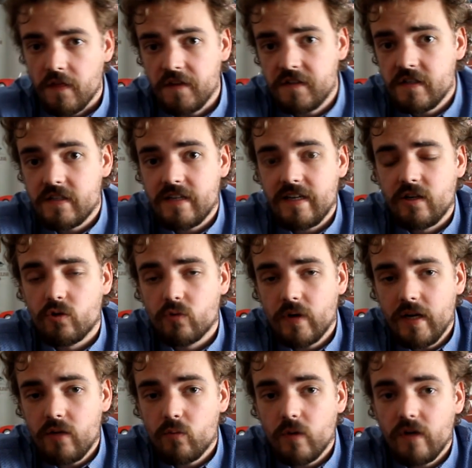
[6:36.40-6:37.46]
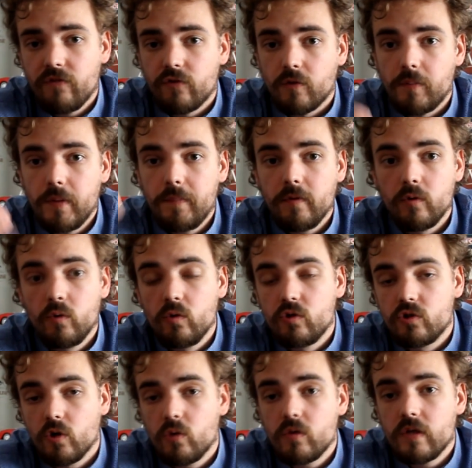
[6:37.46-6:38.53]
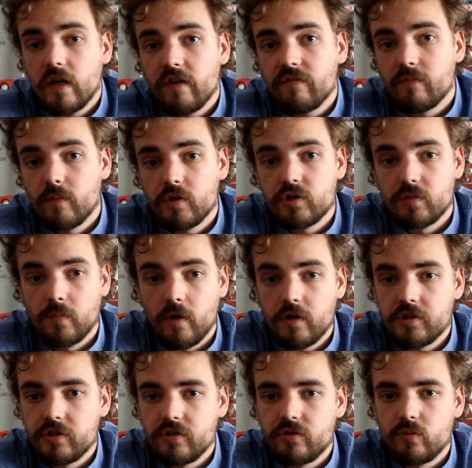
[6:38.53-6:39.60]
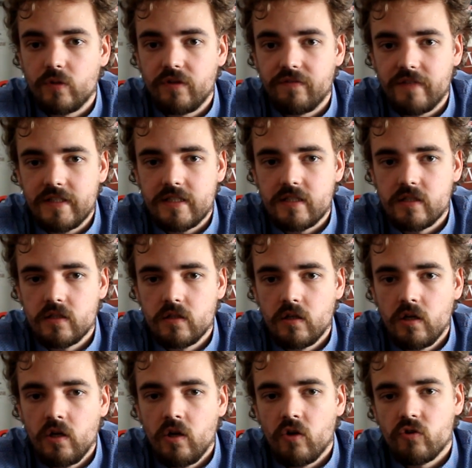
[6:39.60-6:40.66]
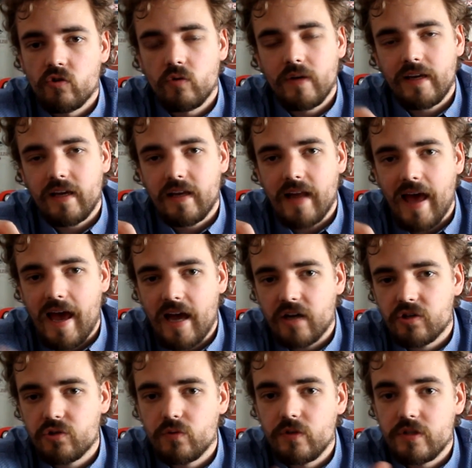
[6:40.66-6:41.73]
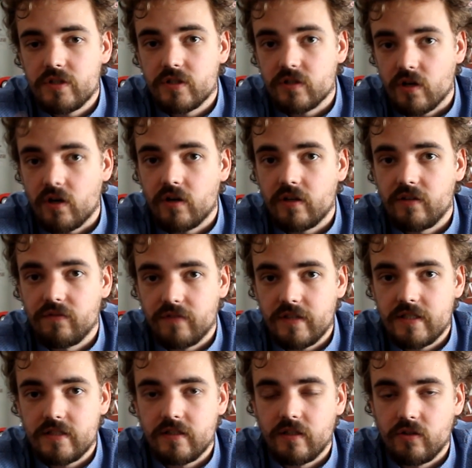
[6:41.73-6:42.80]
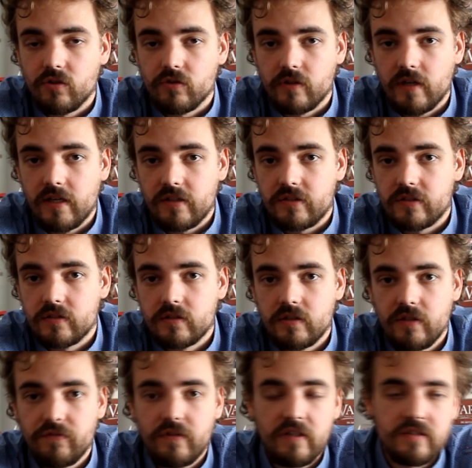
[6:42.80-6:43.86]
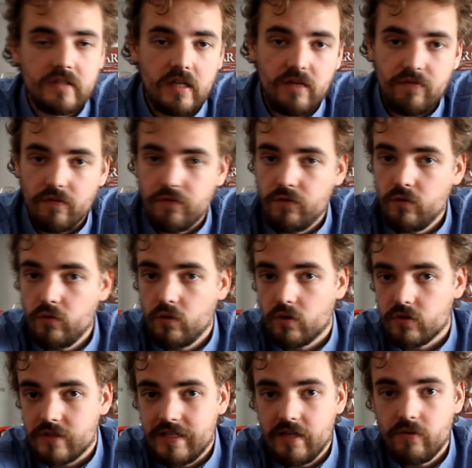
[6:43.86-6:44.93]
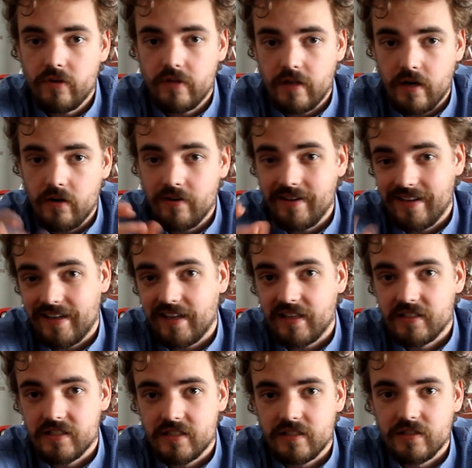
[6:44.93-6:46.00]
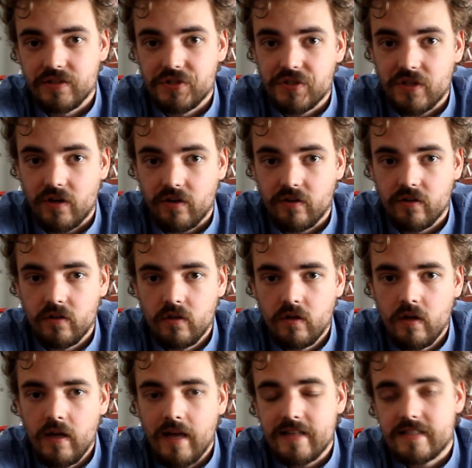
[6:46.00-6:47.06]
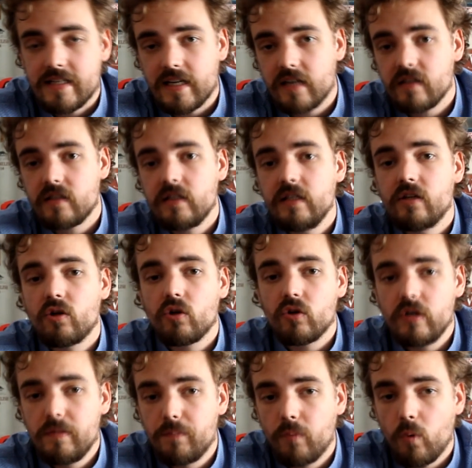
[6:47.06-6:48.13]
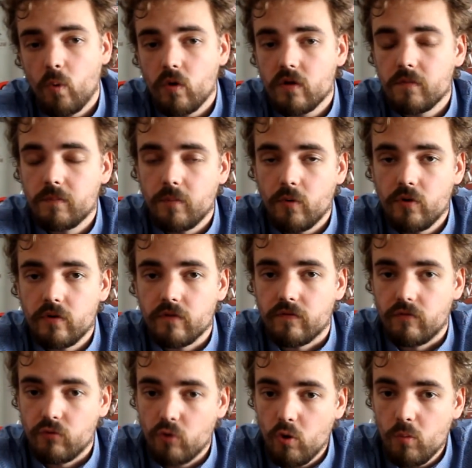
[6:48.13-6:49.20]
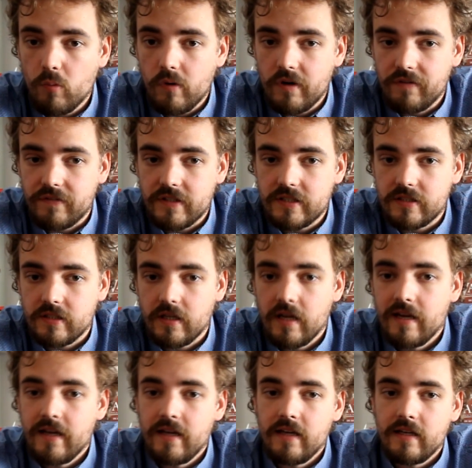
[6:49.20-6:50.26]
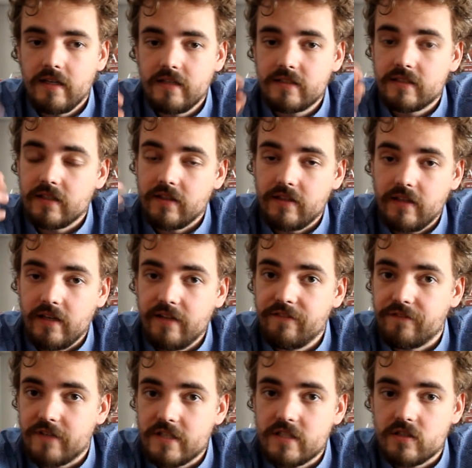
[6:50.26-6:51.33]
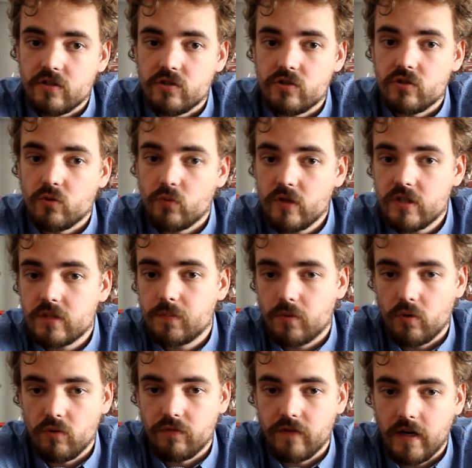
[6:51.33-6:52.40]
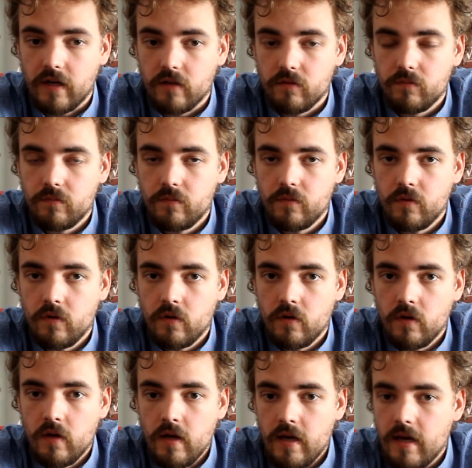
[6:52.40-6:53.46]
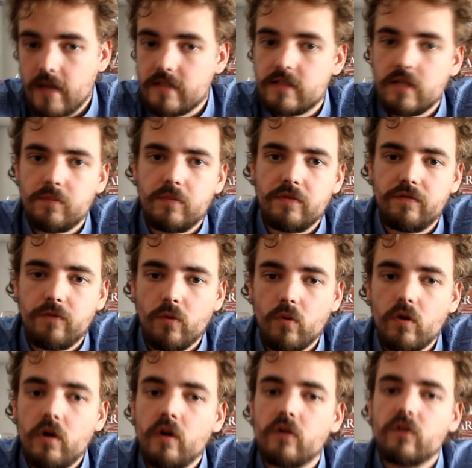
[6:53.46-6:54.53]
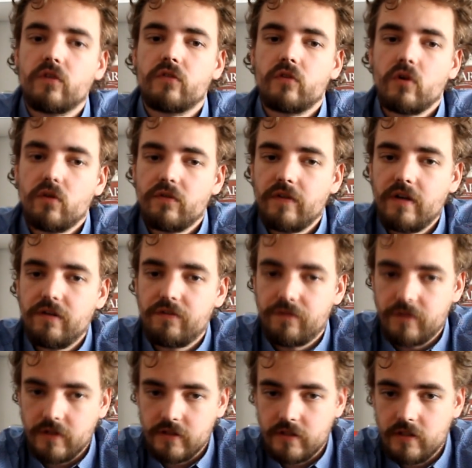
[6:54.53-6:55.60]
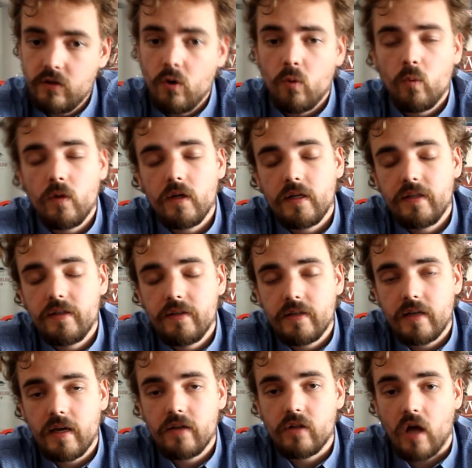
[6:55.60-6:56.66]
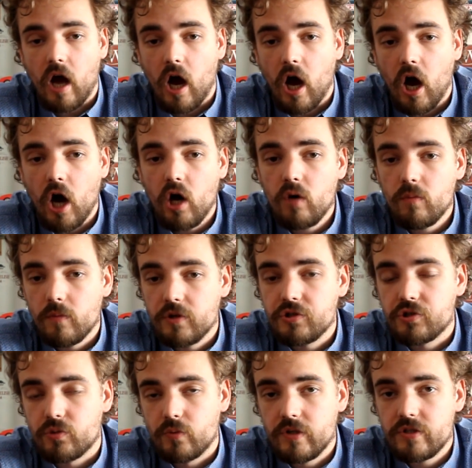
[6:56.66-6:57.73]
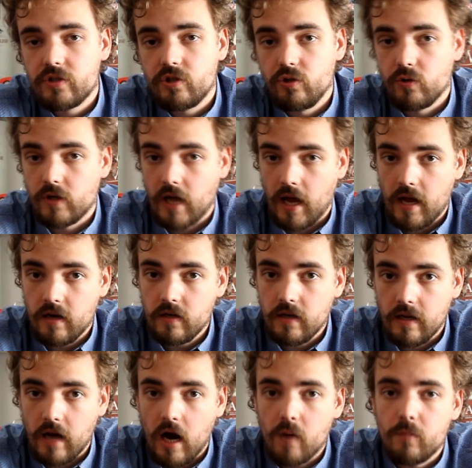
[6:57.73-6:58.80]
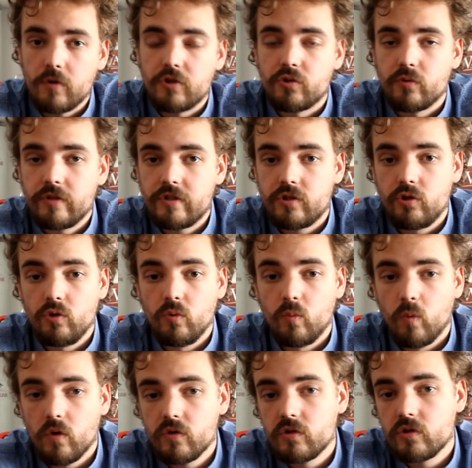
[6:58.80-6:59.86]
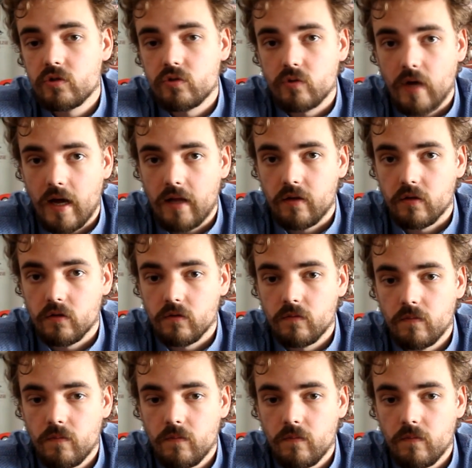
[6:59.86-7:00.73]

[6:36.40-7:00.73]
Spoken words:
This is a great way for people who don't have much margin to invest, so they can actually start investing nonetheless. If they save a few euros here and there, they can still start. And secondly, another important point of robo-investing is the investor's risk profile. As said before, the survey filled in will indicate how much risk you can and how much risk you want to handle.